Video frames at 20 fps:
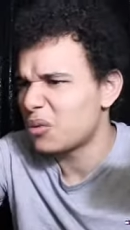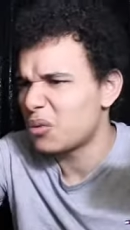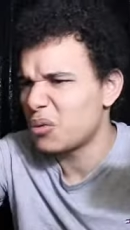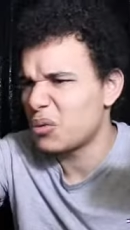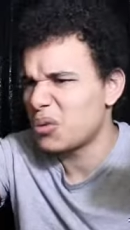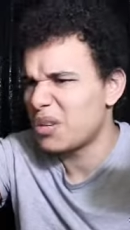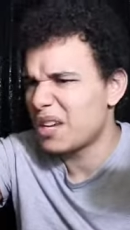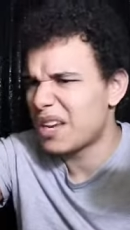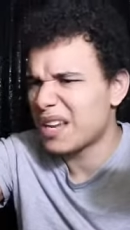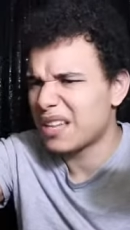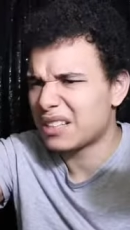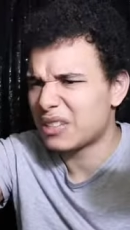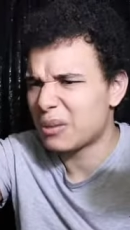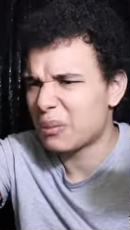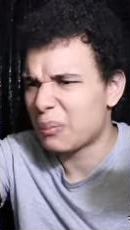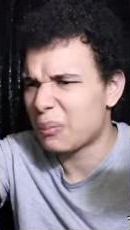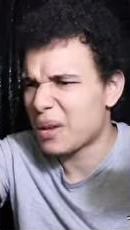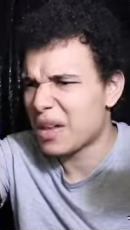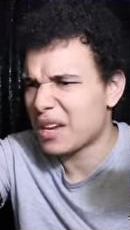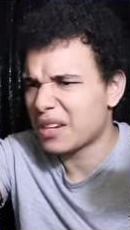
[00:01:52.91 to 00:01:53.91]
Ooh, we had the
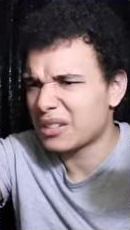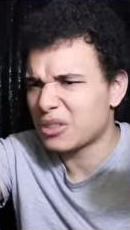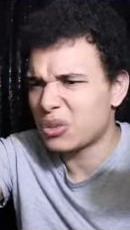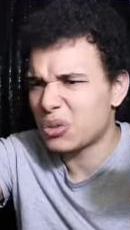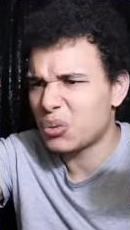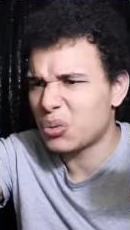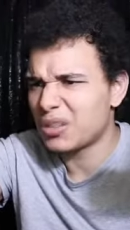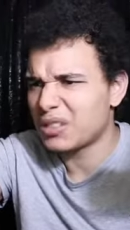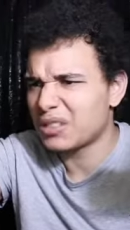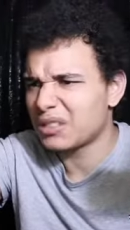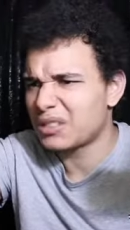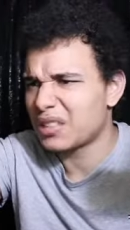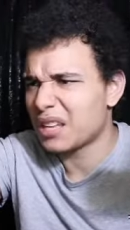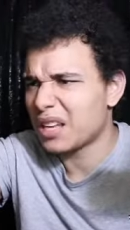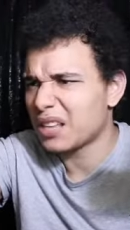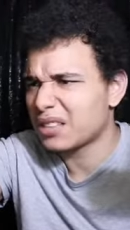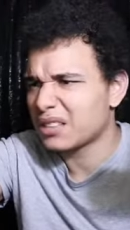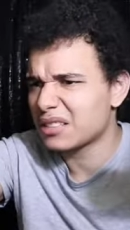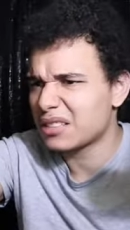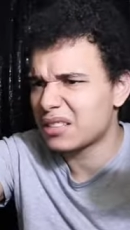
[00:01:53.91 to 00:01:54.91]
Mac doing
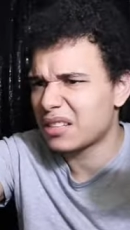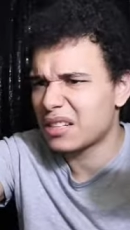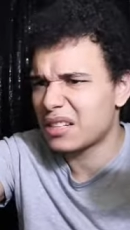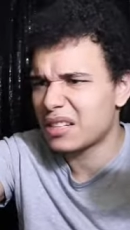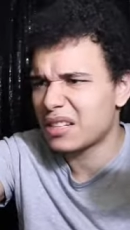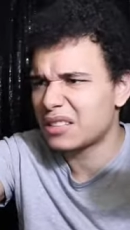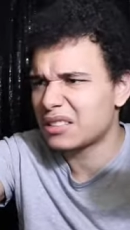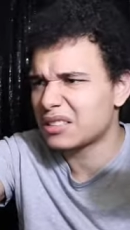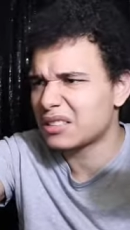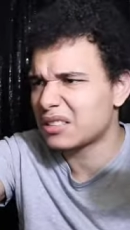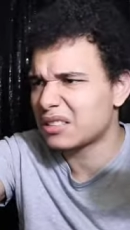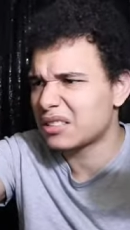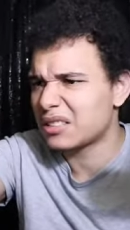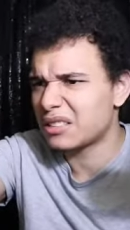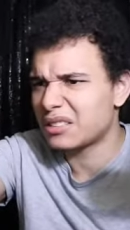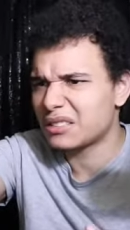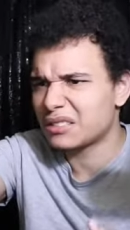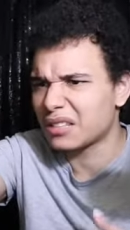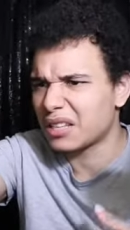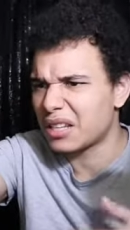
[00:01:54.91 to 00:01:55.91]
dance. Then he said,
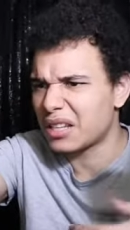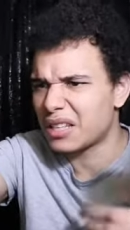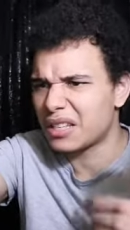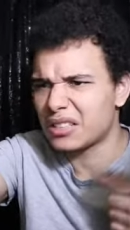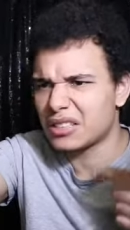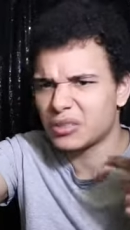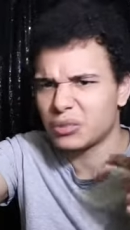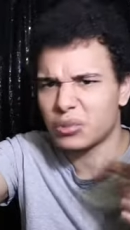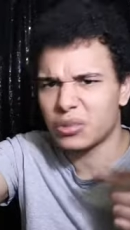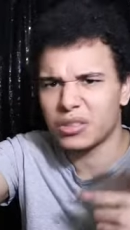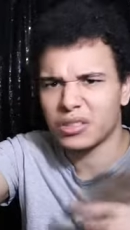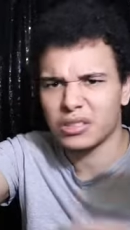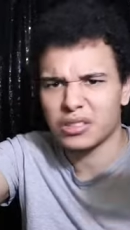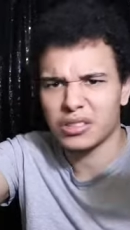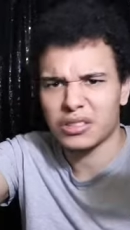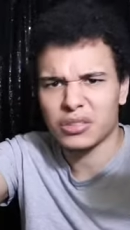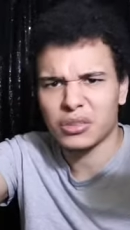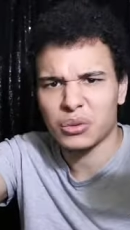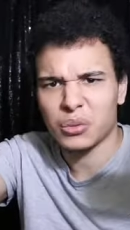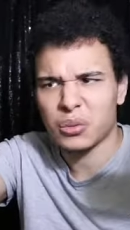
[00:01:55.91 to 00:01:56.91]
dang, he switched
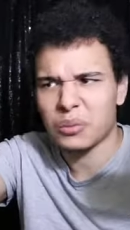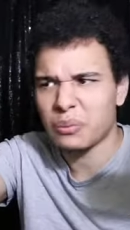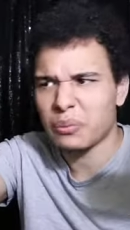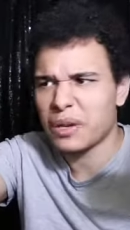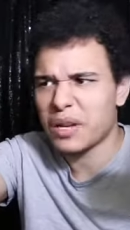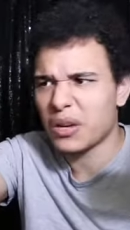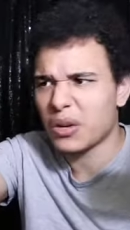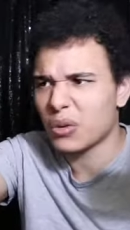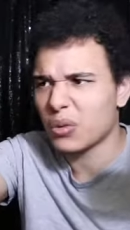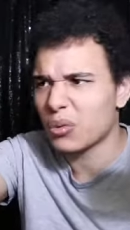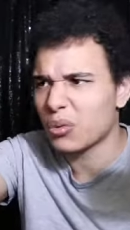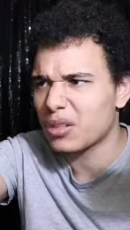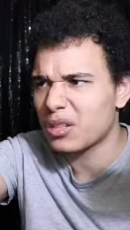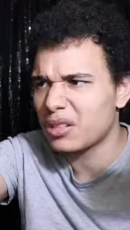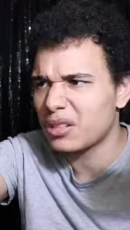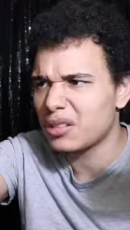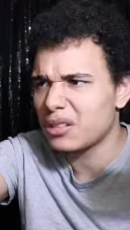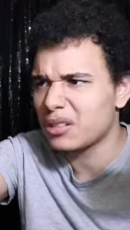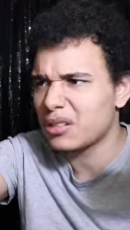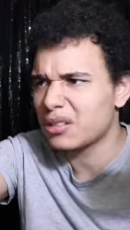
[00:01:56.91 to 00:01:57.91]
it to a
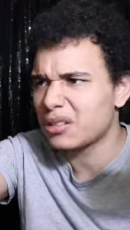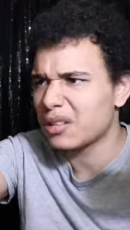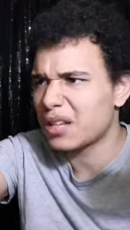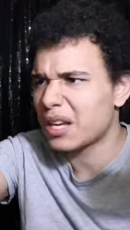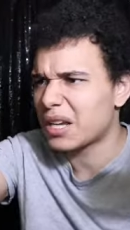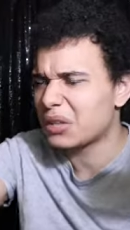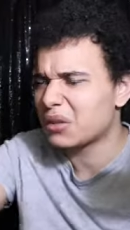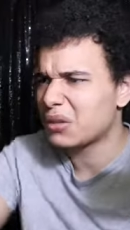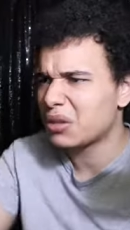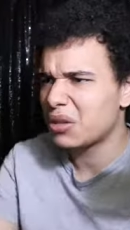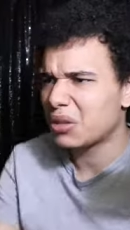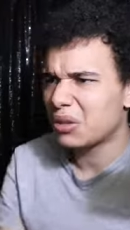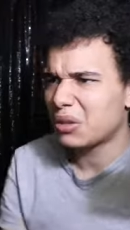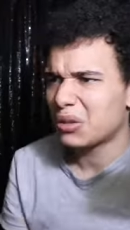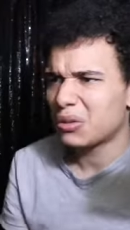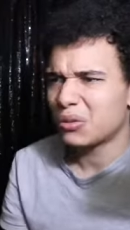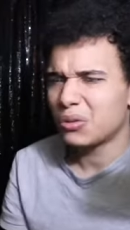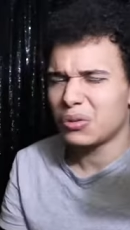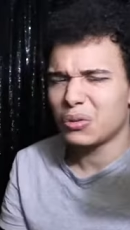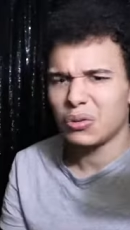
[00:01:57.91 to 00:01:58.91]
Macarena. Like,
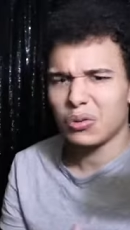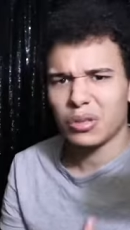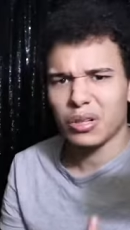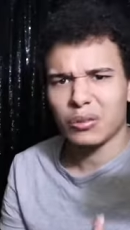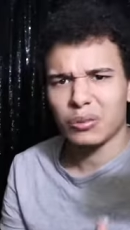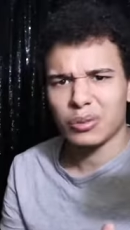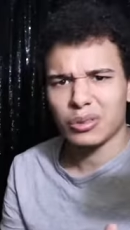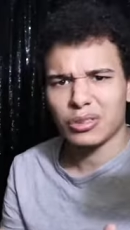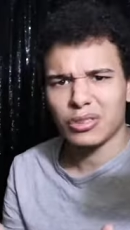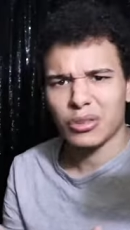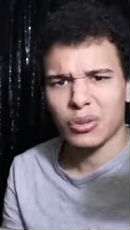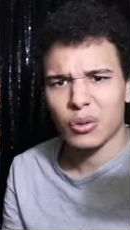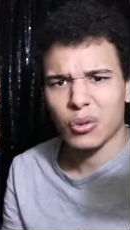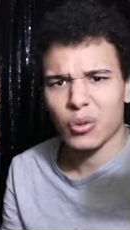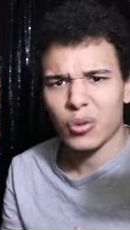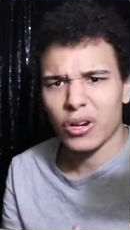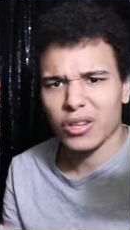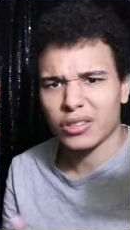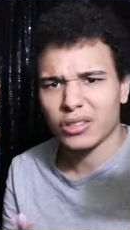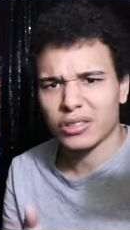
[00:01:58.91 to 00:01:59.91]
ooh, he was so cool
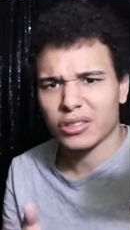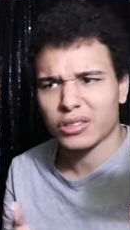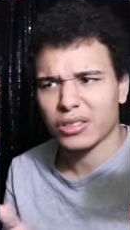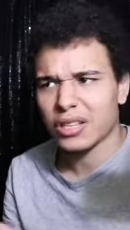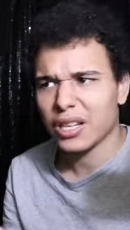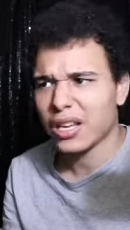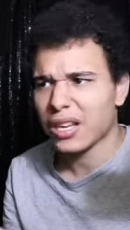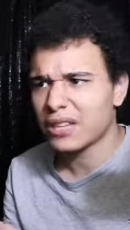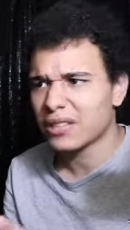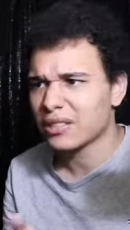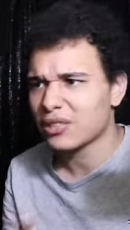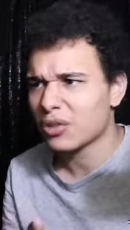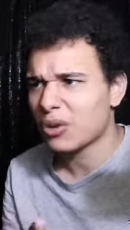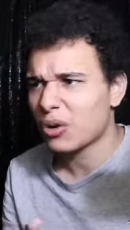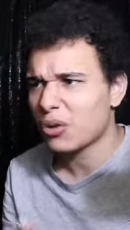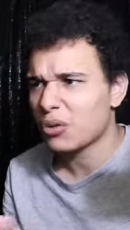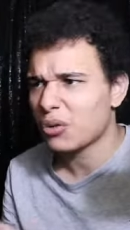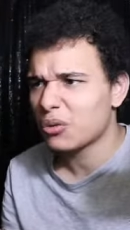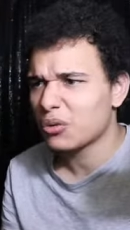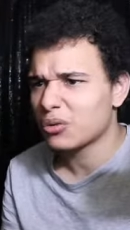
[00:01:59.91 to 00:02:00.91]
to change the
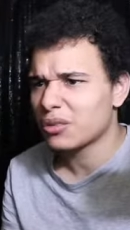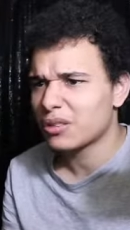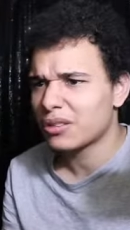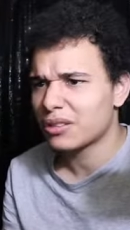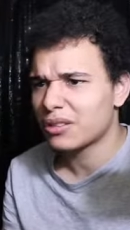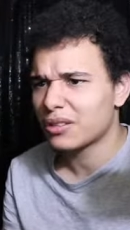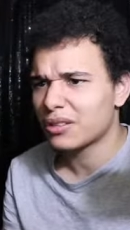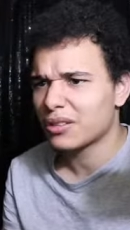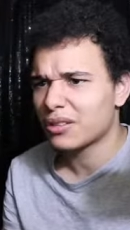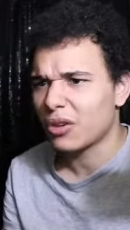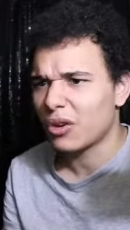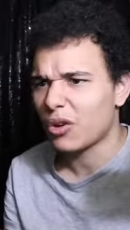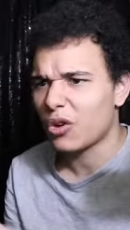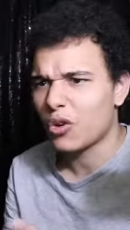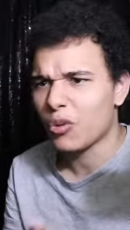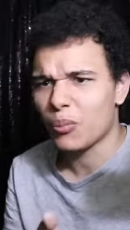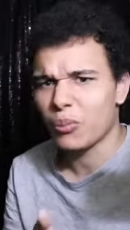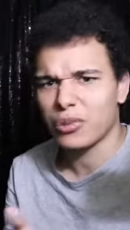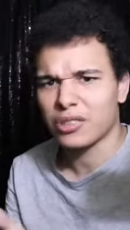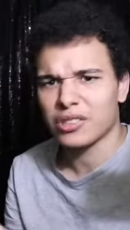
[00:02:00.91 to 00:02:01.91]
whole the
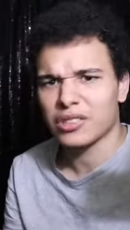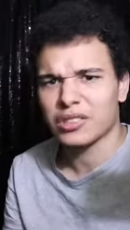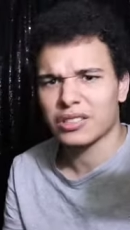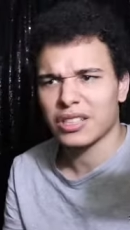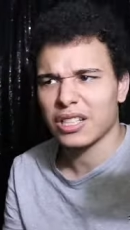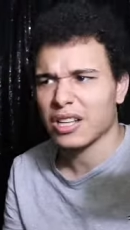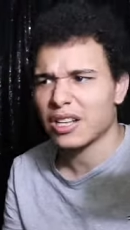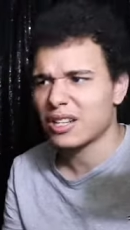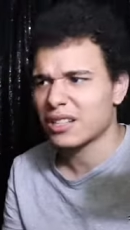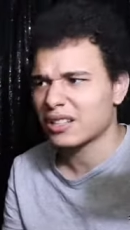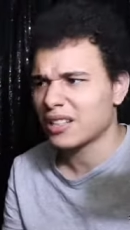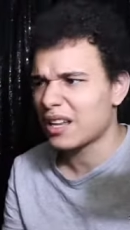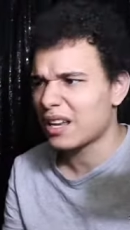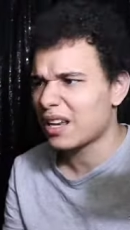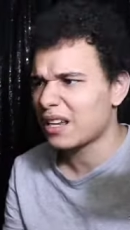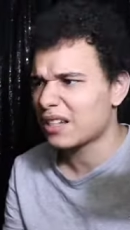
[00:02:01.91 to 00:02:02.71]
whole percentage. Like